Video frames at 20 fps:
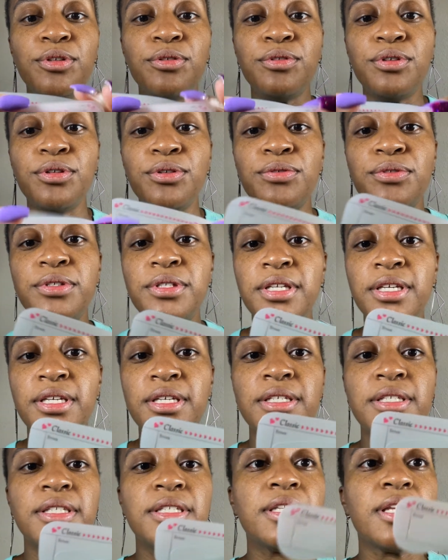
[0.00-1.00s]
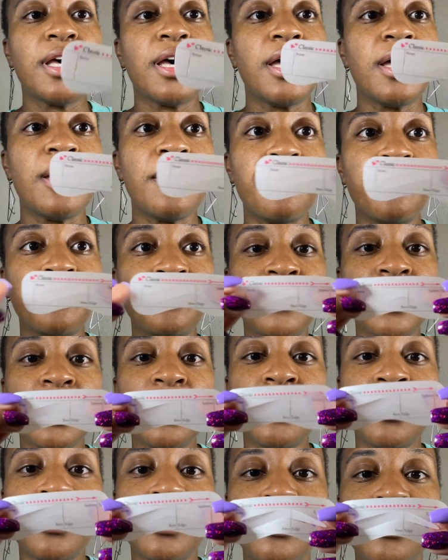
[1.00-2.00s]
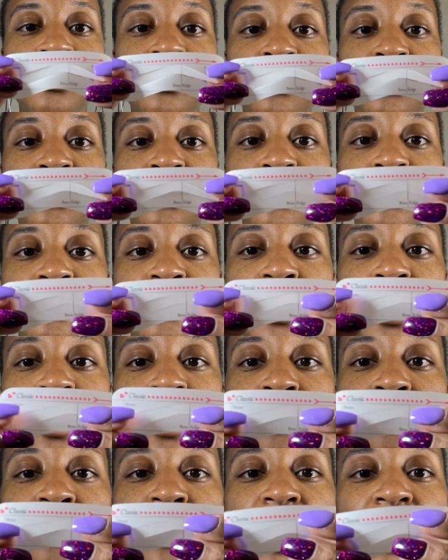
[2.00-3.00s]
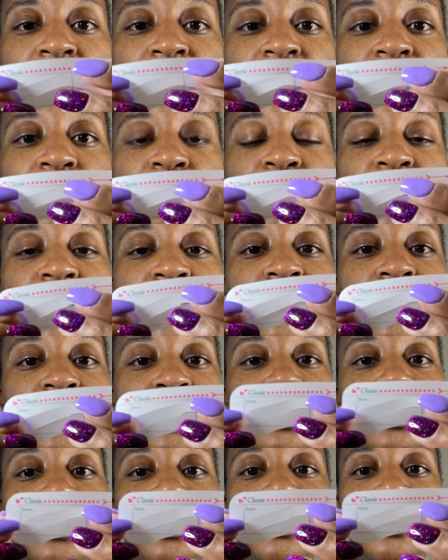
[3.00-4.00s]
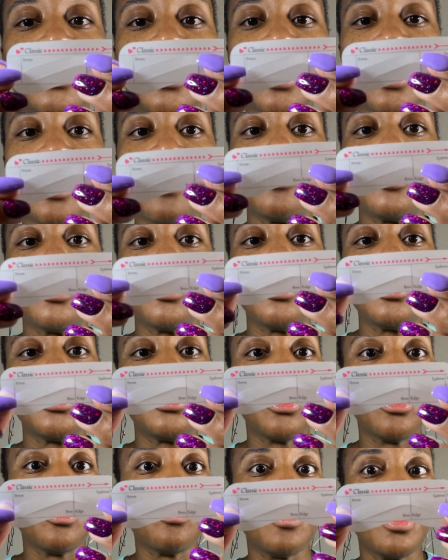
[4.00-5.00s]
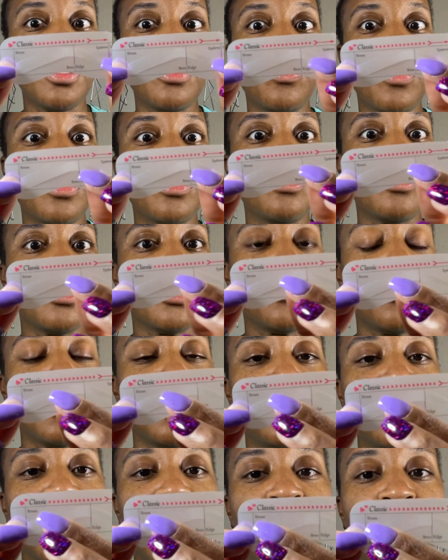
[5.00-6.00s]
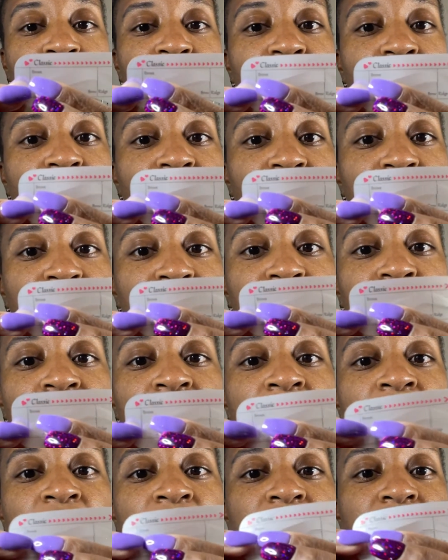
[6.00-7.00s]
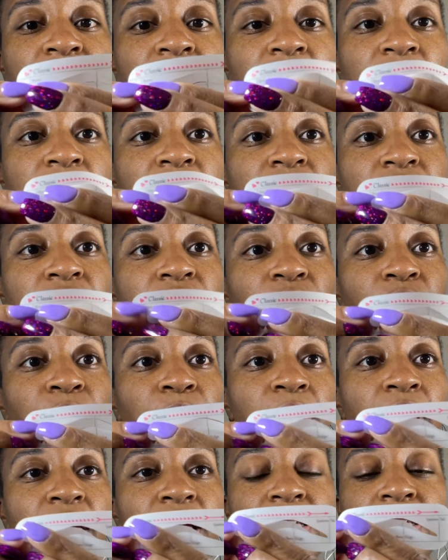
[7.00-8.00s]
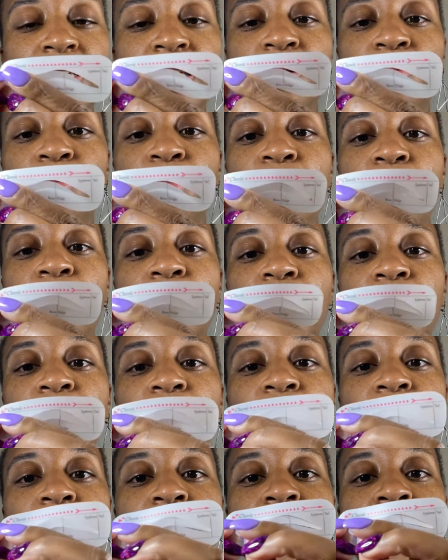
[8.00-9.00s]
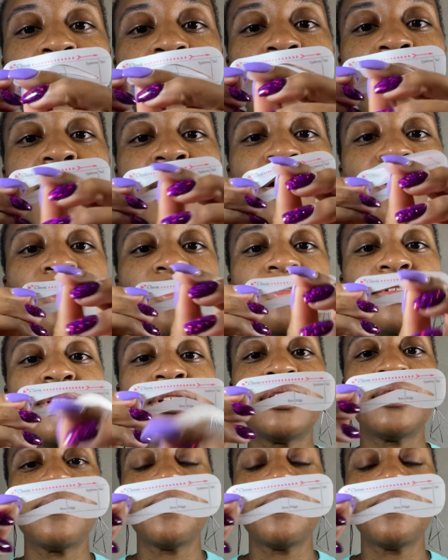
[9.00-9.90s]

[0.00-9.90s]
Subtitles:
use these little plastic pieces to determine whether this fits your eyebrow. You'll take this little plastic part out